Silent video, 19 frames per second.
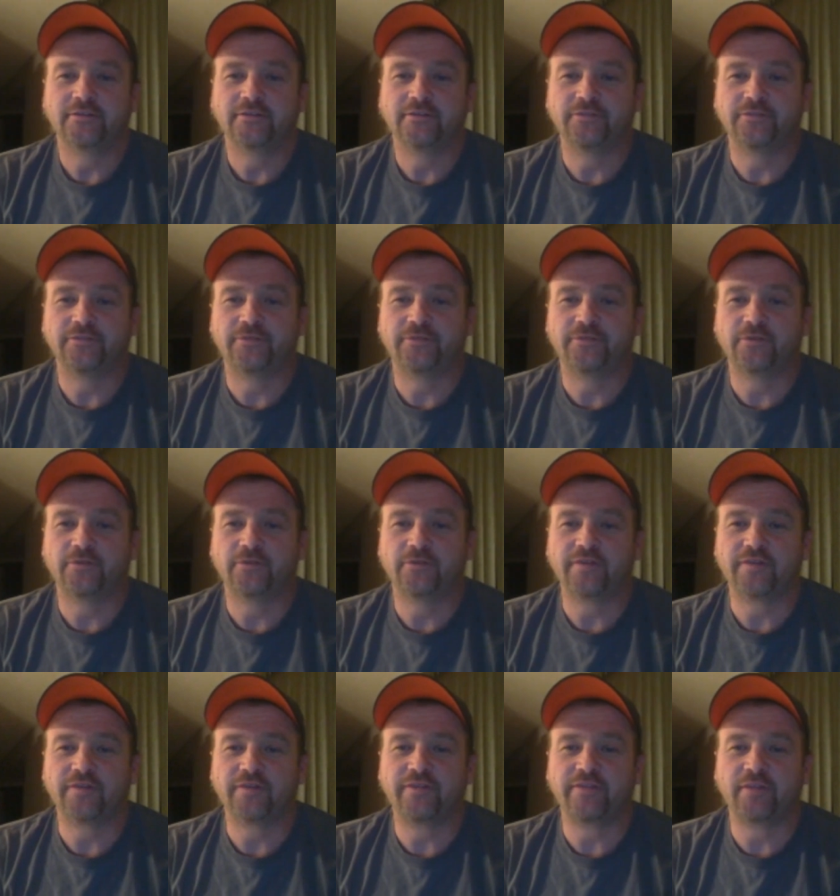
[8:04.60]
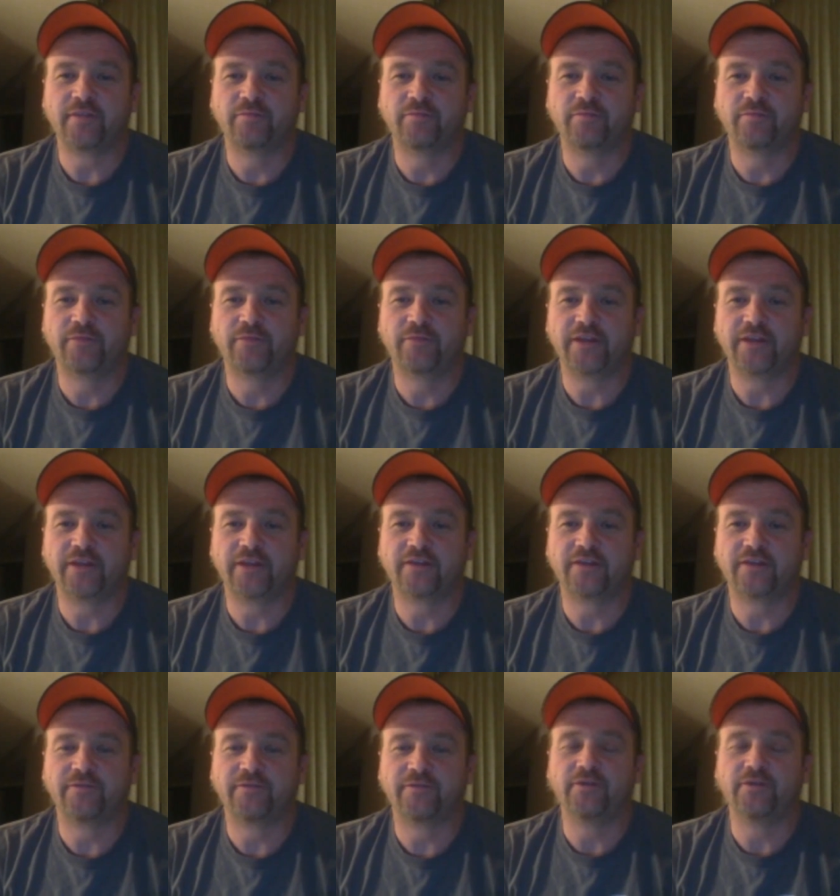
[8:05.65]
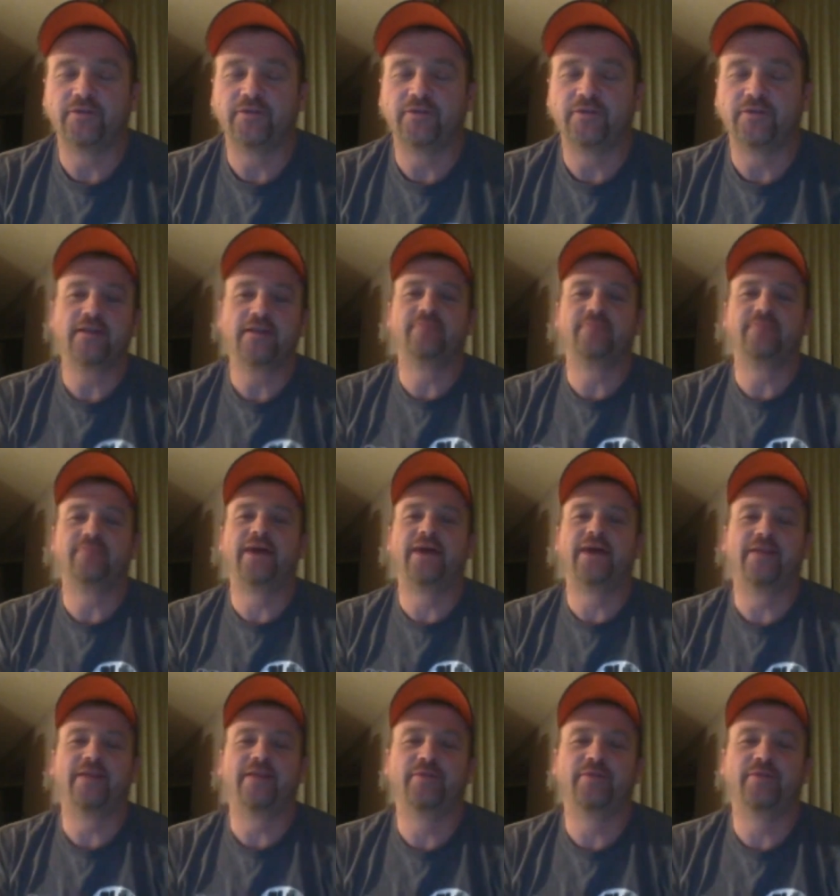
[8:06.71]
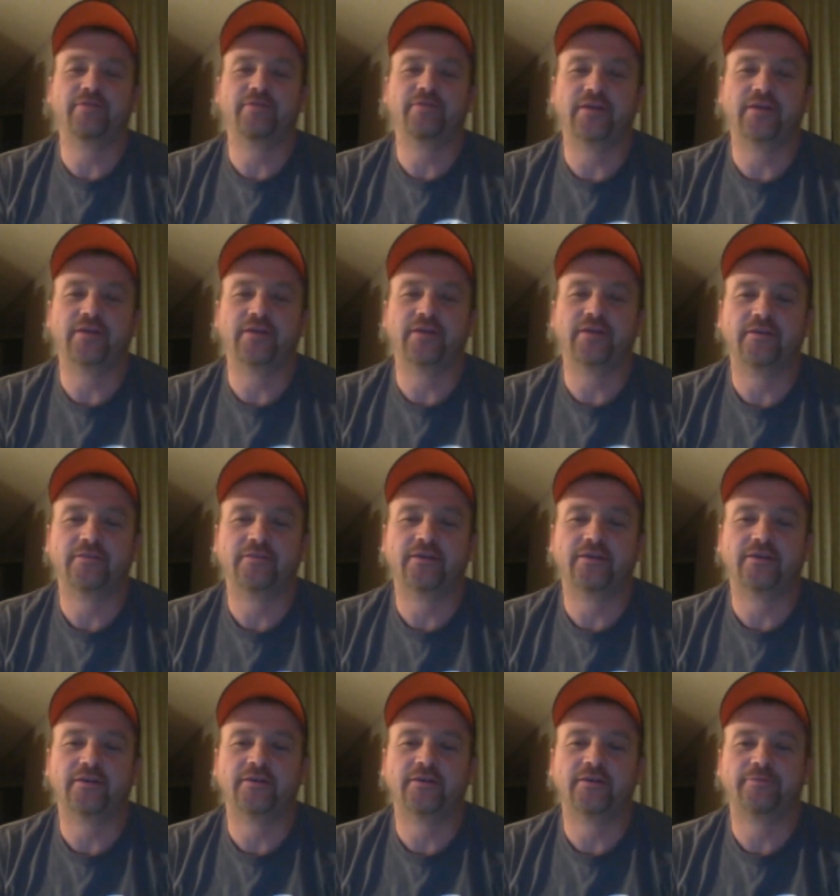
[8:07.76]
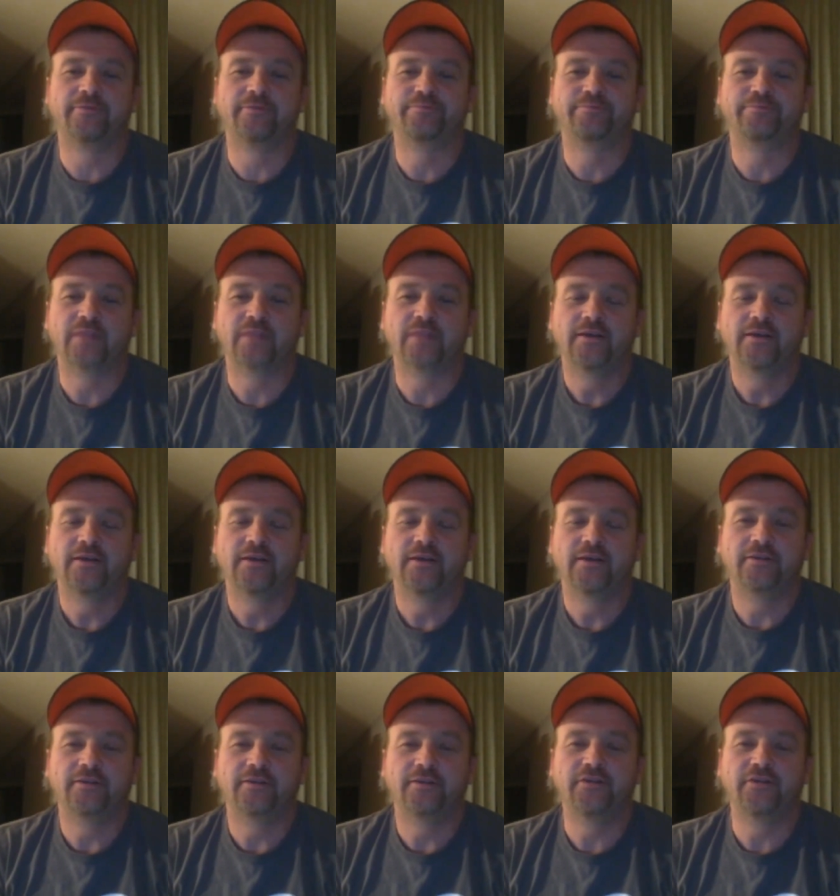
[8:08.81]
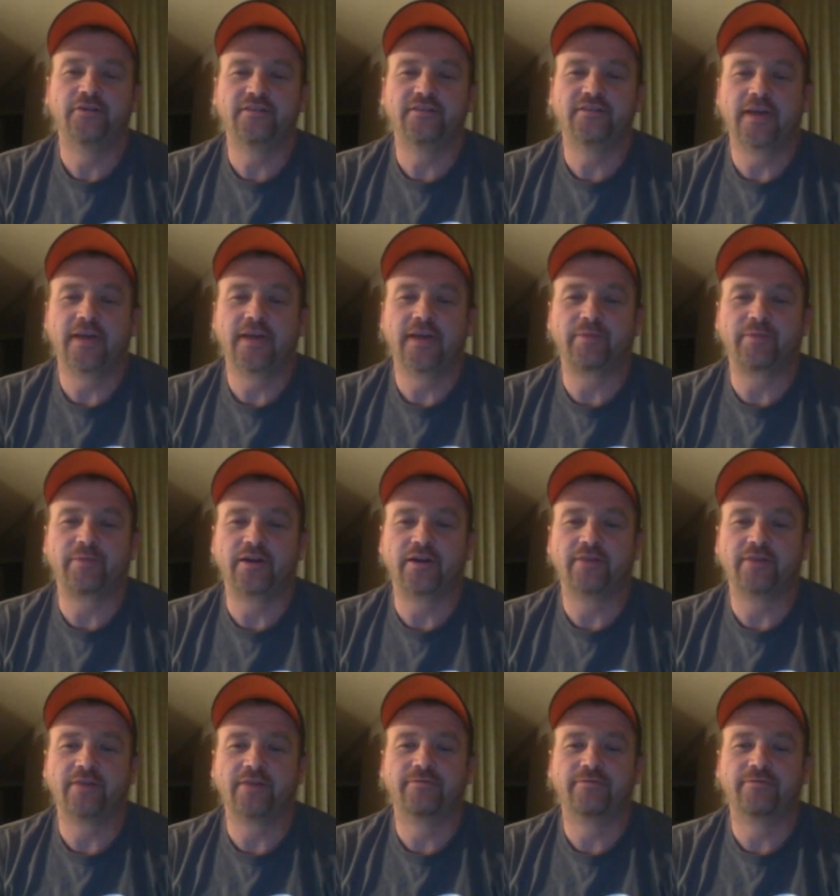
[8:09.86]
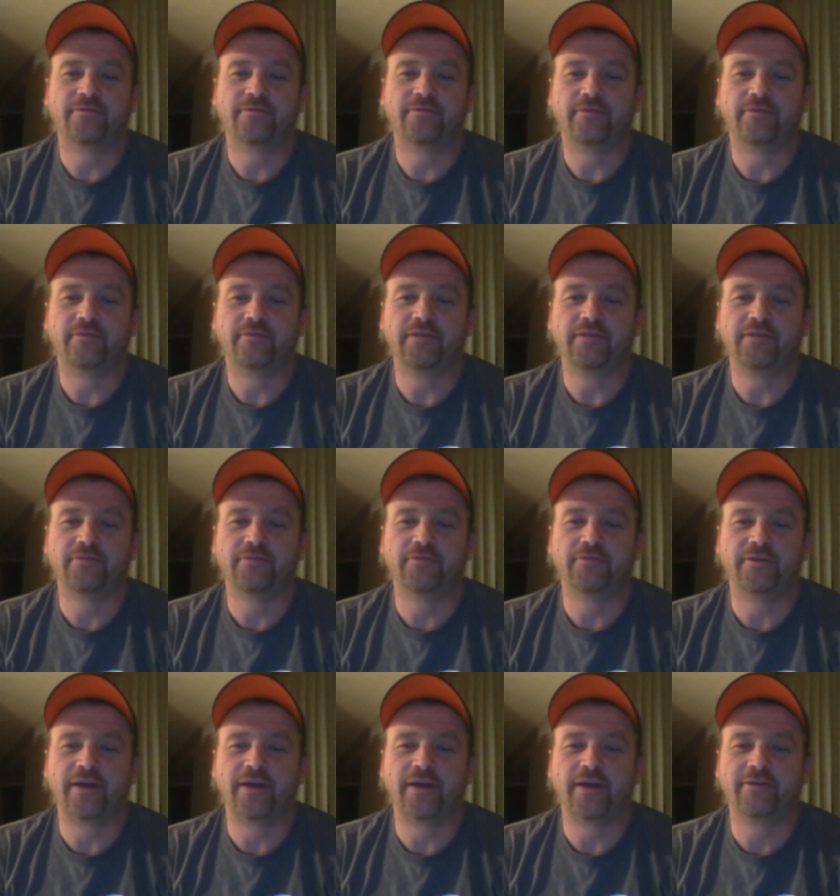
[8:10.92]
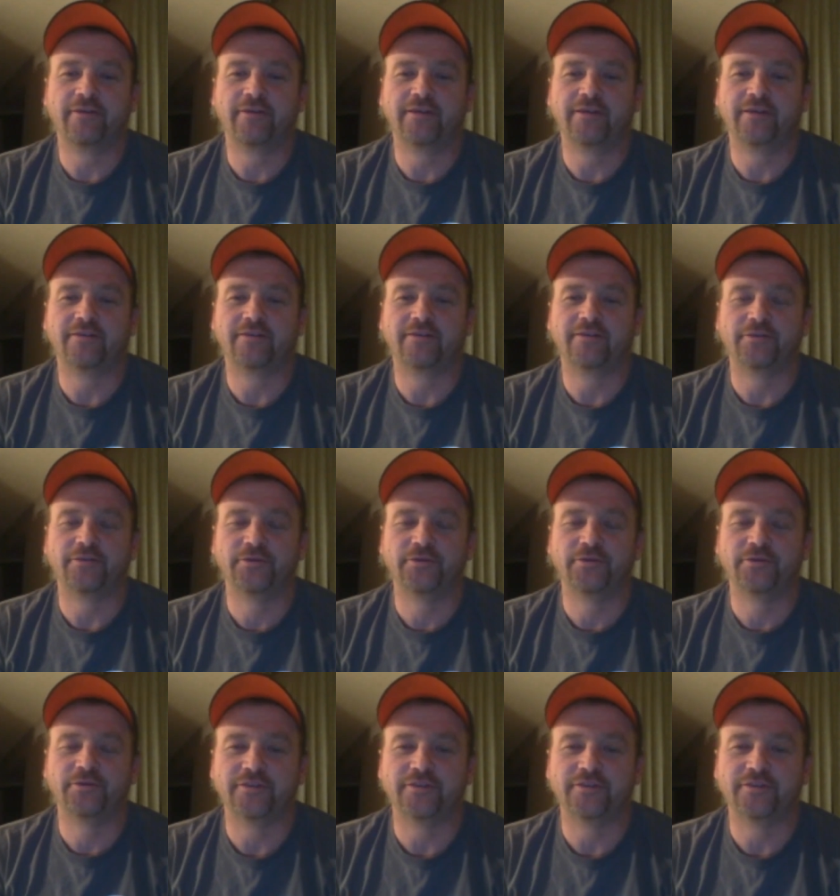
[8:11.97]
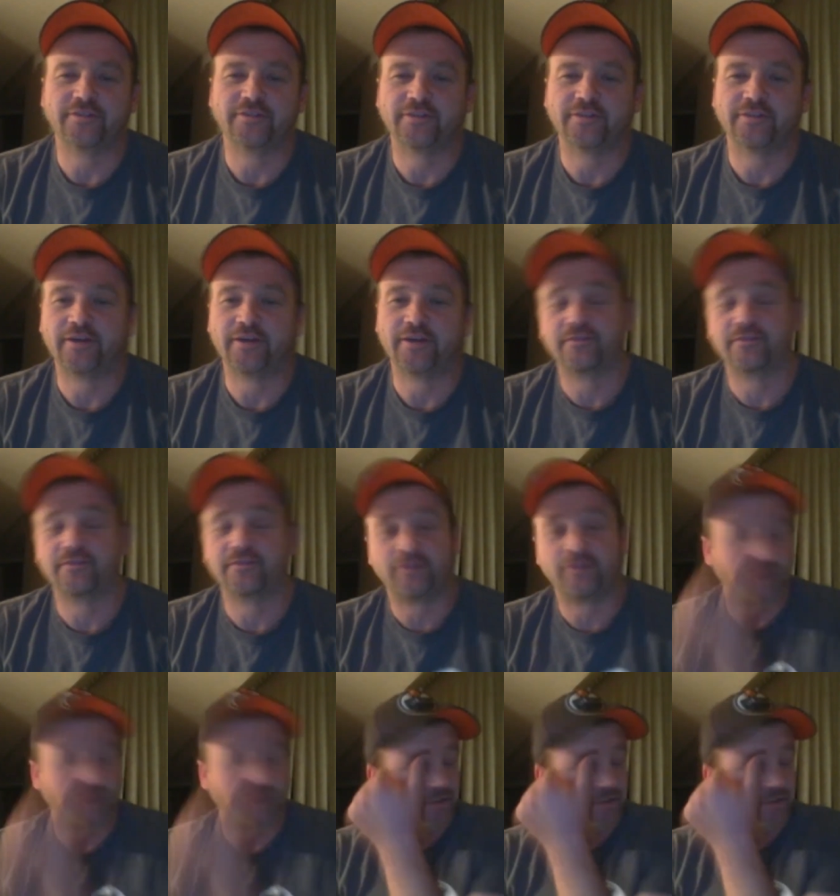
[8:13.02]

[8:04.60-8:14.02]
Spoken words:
He froze, everything breaks off. The only thing that's bad about the tree snapping off, even with the ground, is all the roots are still there. So the one